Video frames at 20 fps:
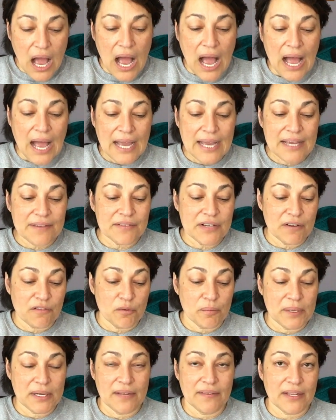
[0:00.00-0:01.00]
I have never
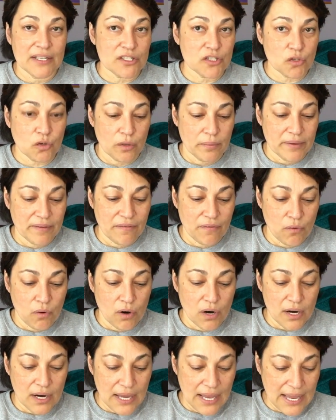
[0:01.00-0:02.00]
been in that store
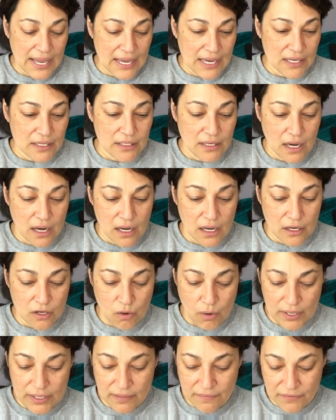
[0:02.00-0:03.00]
before, and
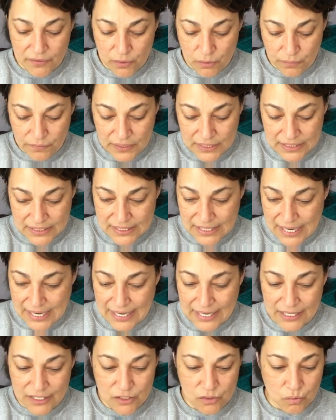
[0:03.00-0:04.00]
quite a few of these
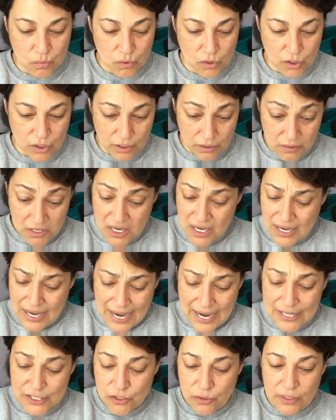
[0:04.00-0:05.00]
guys were
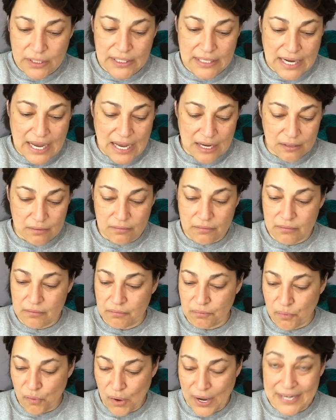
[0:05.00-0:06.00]
actually not
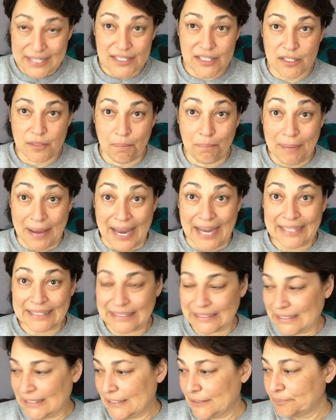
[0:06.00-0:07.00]
priced
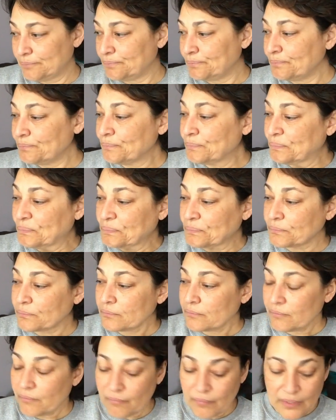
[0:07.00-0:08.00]
badly.
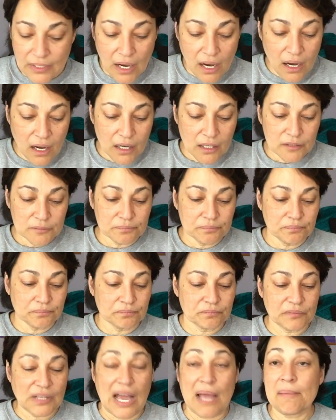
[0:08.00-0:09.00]

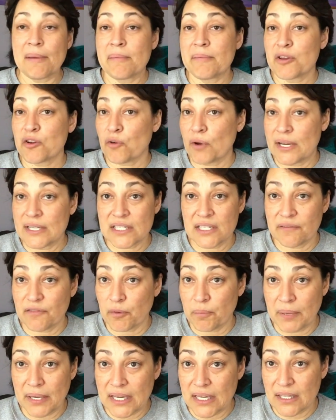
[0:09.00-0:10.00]
I may be crazy for
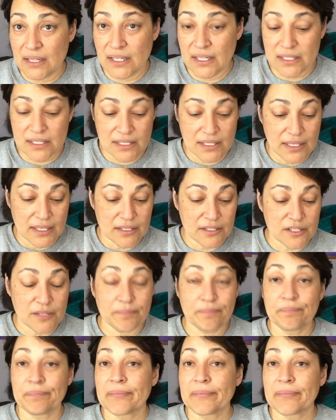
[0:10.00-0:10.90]
picking these things.